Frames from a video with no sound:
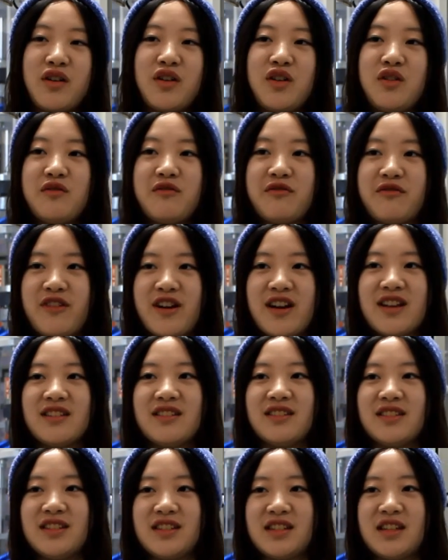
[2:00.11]
new
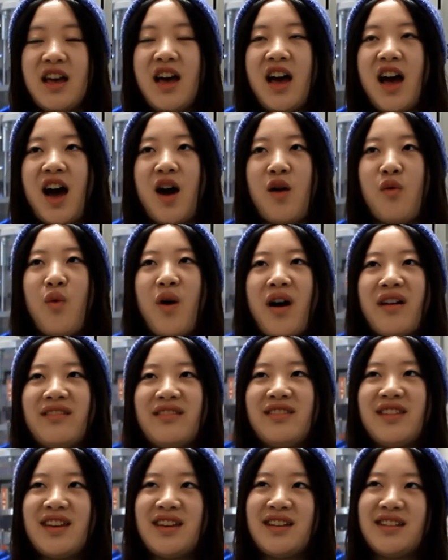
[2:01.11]
friends. Uh,
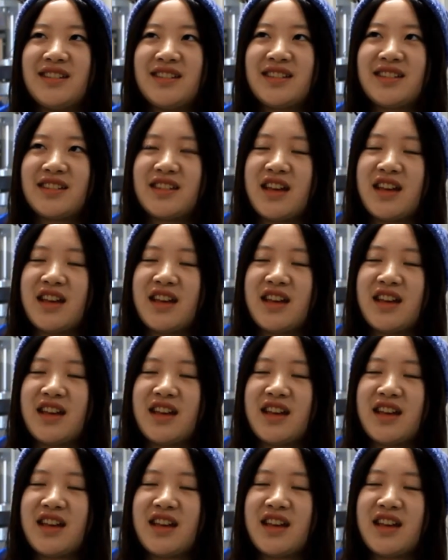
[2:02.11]
one is